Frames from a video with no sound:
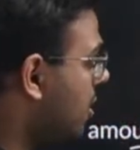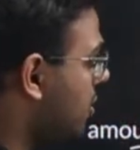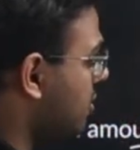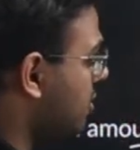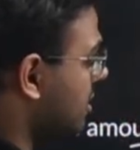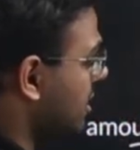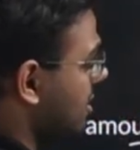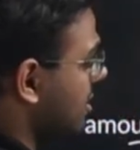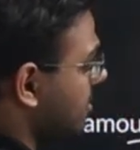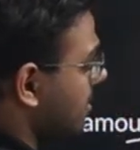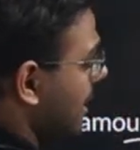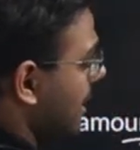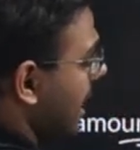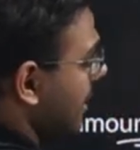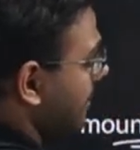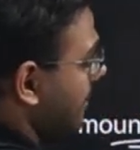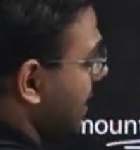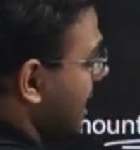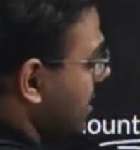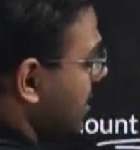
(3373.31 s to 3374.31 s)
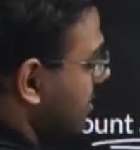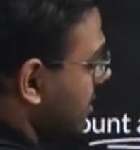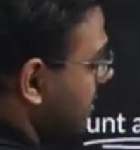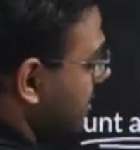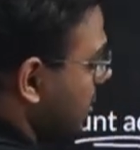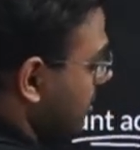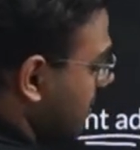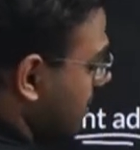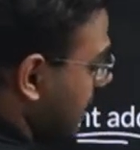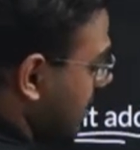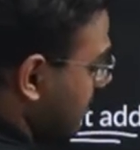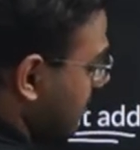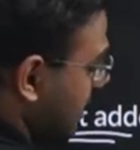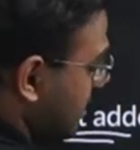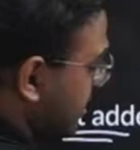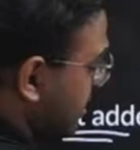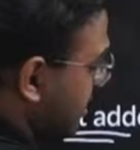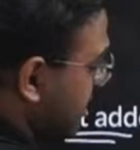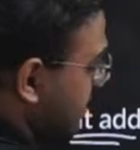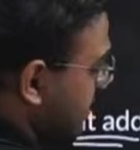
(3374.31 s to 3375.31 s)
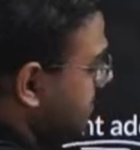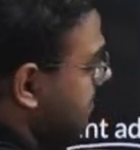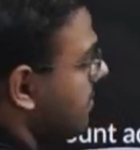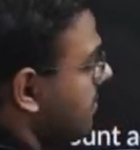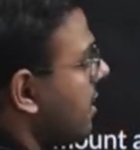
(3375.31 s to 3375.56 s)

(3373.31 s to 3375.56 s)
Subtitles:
So this mark price will be rupees 130.